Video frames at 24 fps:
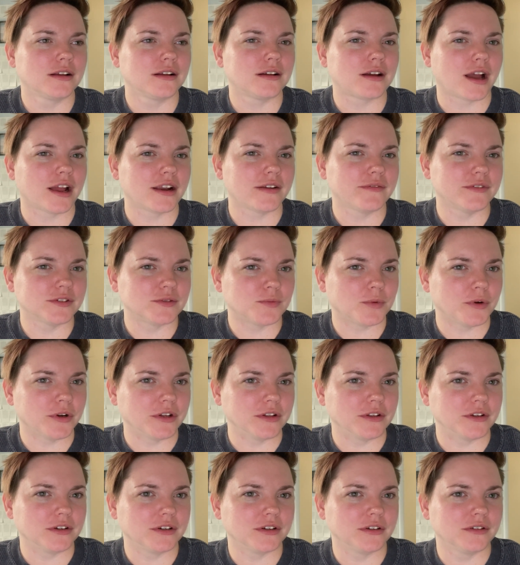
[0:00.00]
kind of a
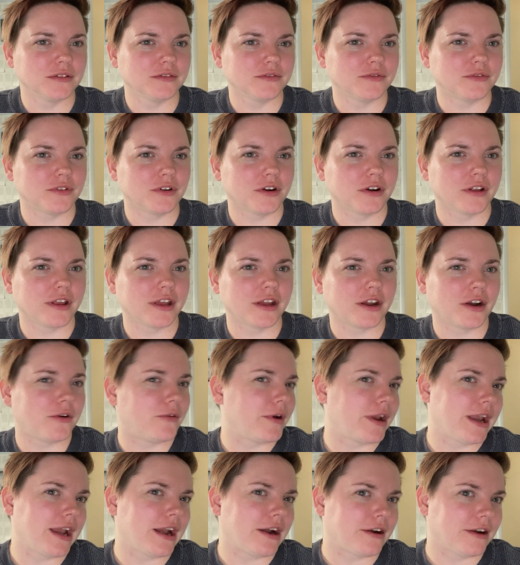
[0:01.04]
spoiler for, like, a
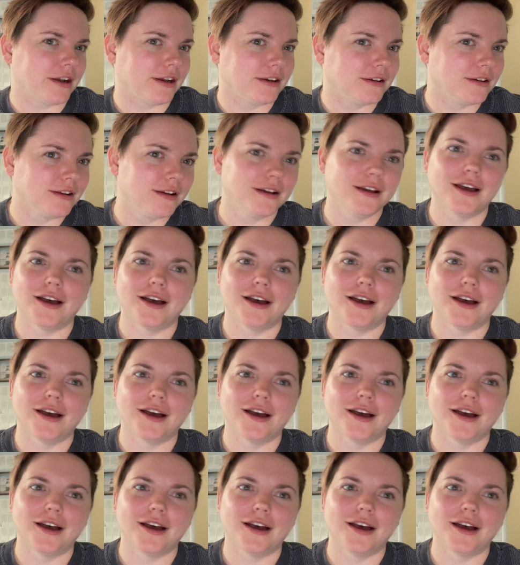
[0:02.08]
red herring.